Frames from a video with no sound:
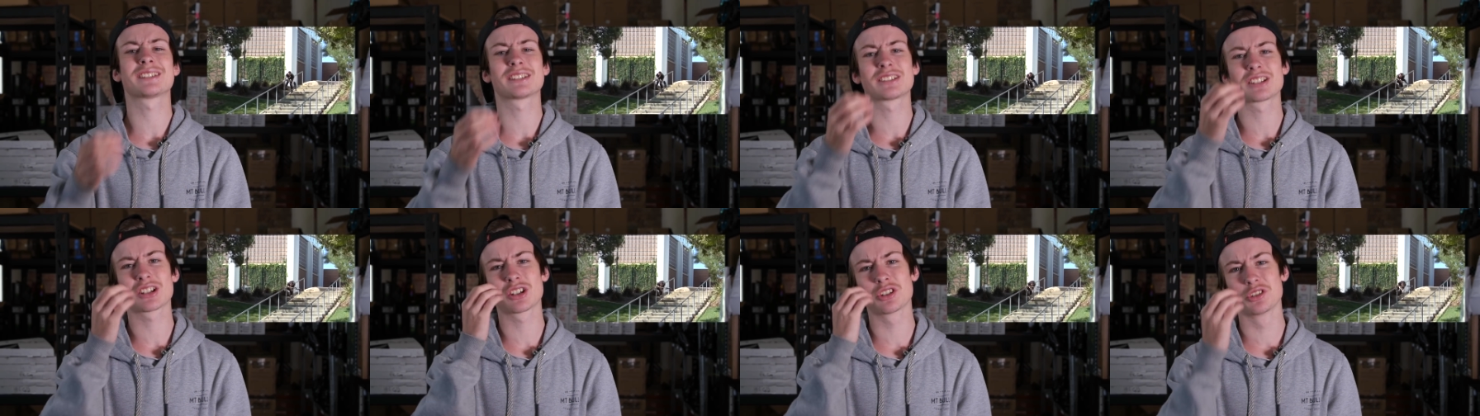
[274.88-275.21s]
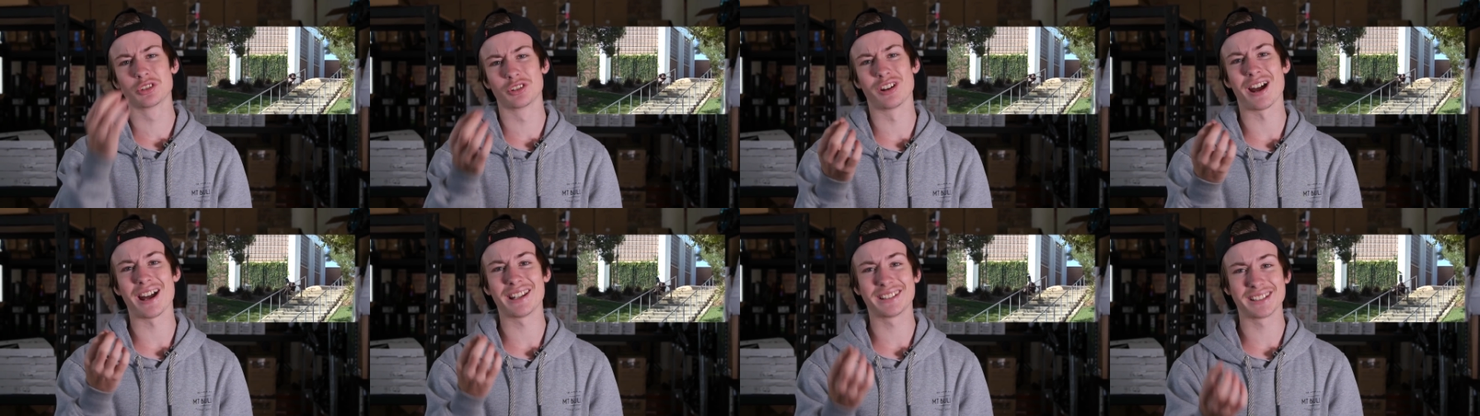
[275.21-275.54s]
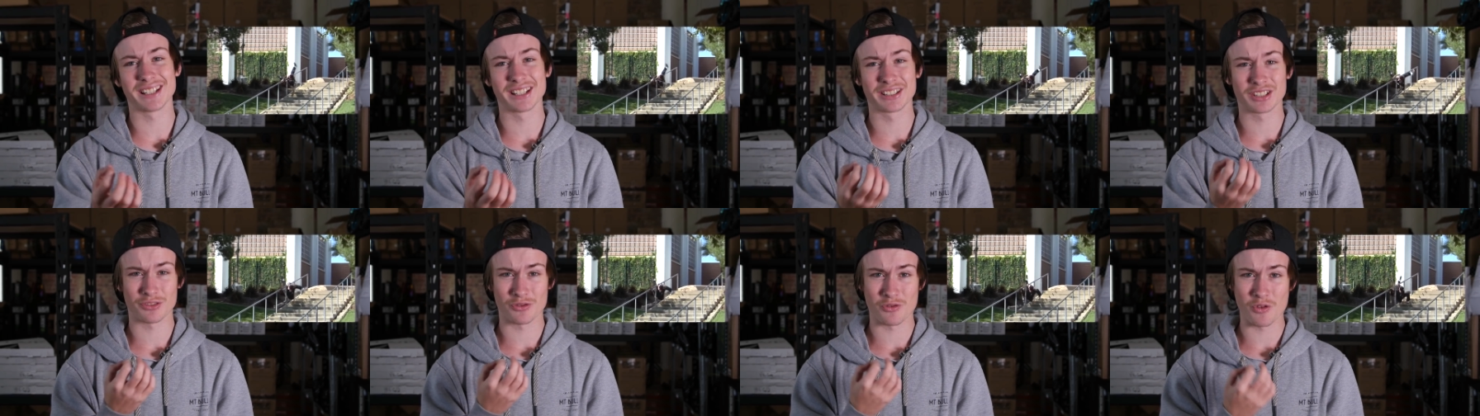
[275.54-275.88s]
it's a good
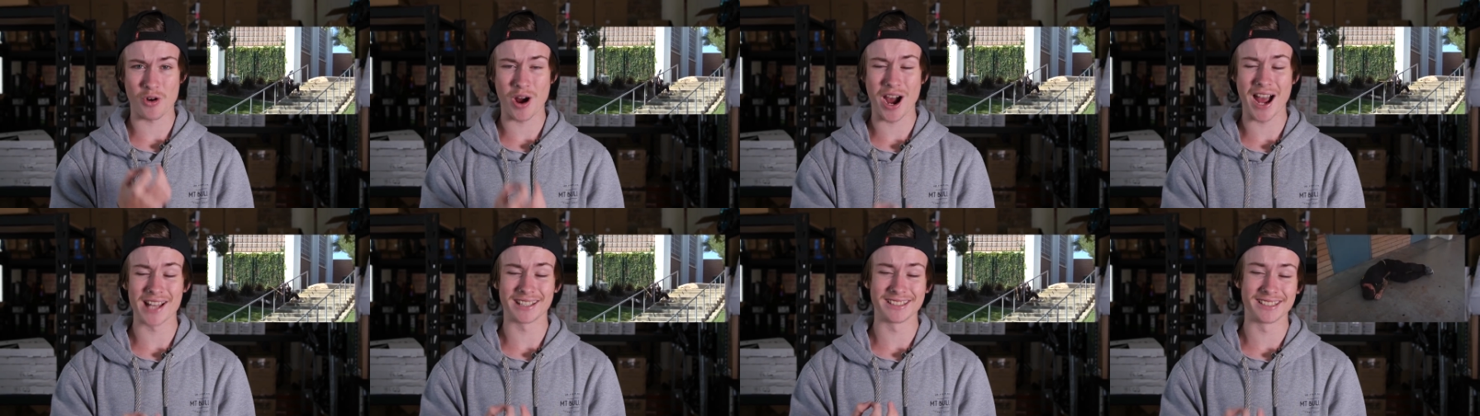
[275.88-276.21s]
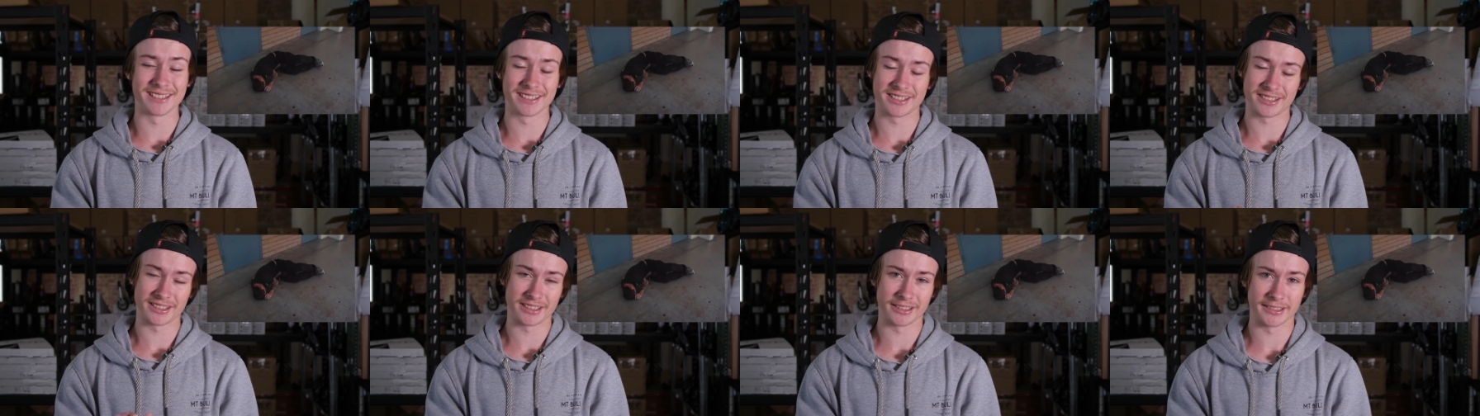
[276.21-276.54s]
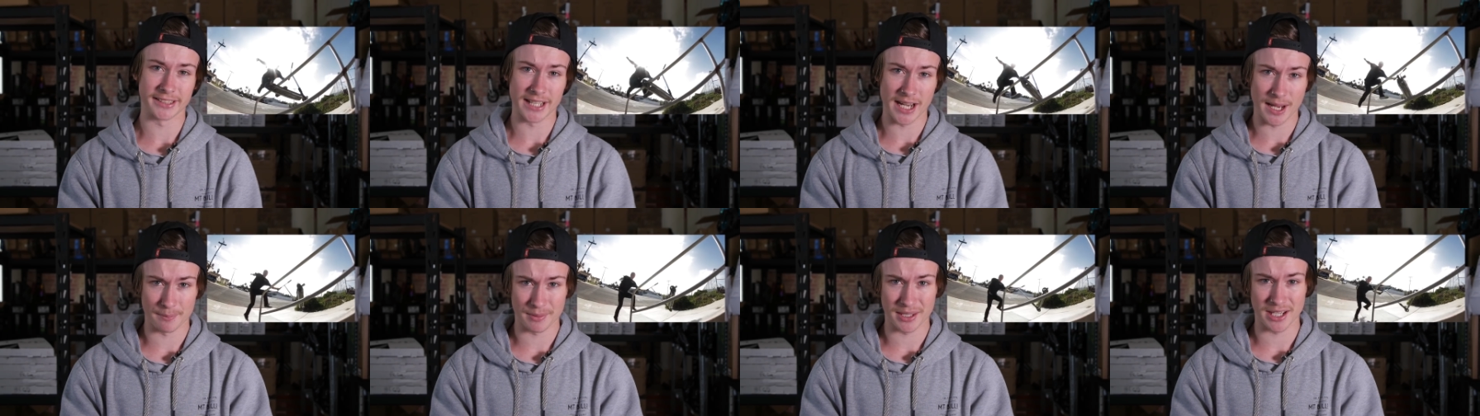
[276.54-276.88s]
idea to ride into the
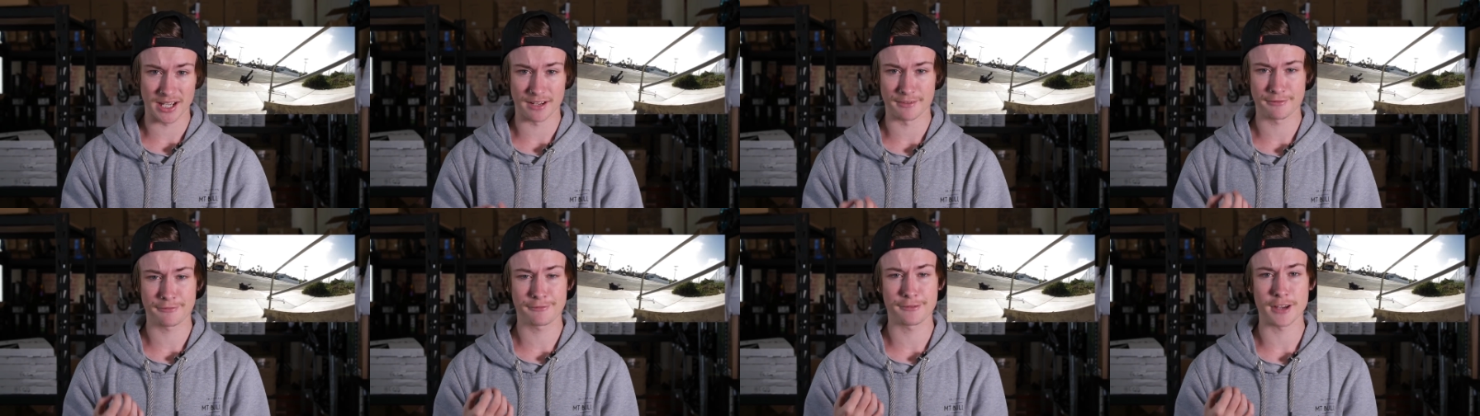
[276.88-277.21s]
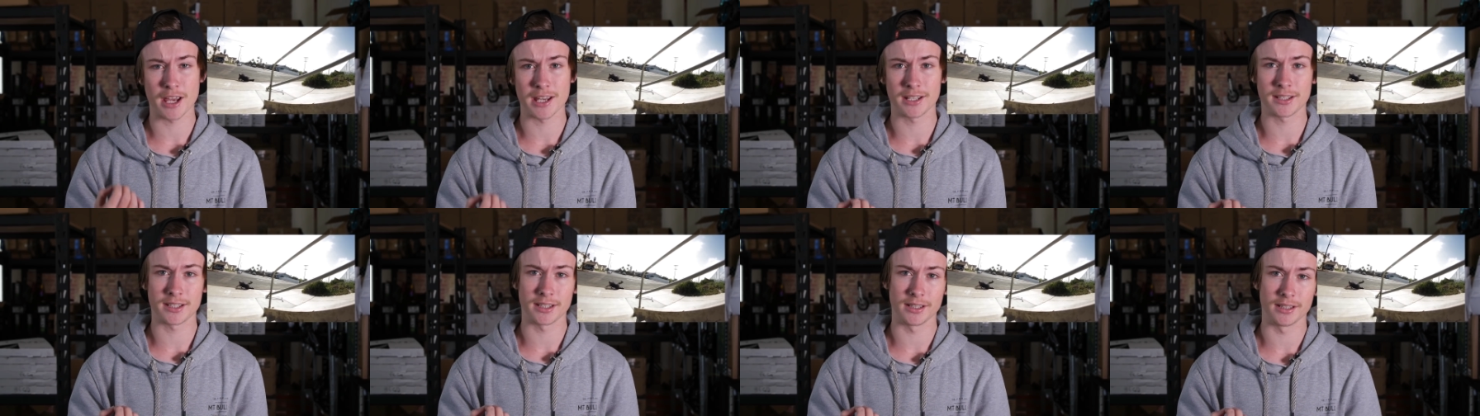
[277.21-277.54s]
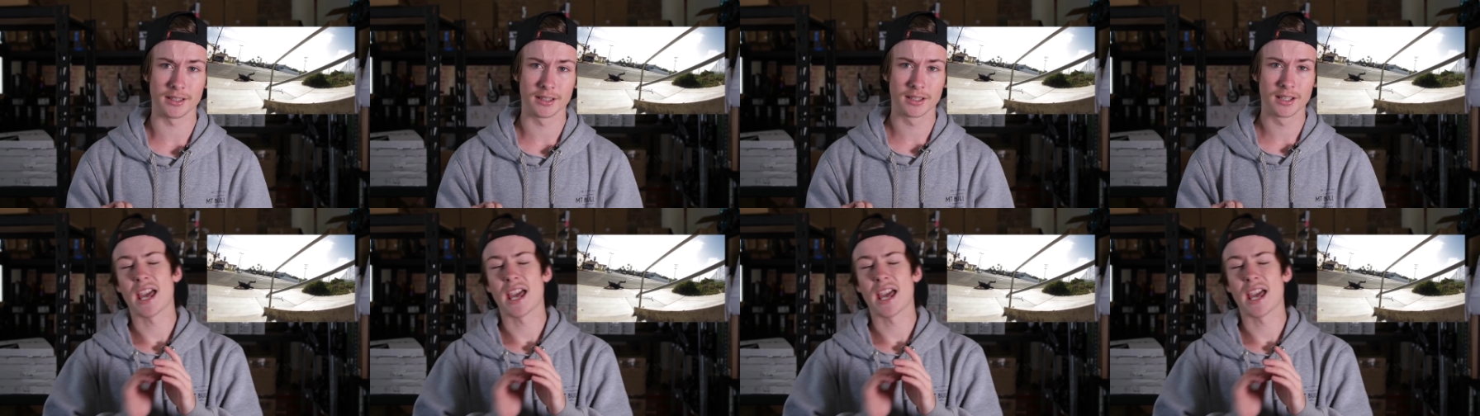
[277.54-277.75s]
damn thing fakie.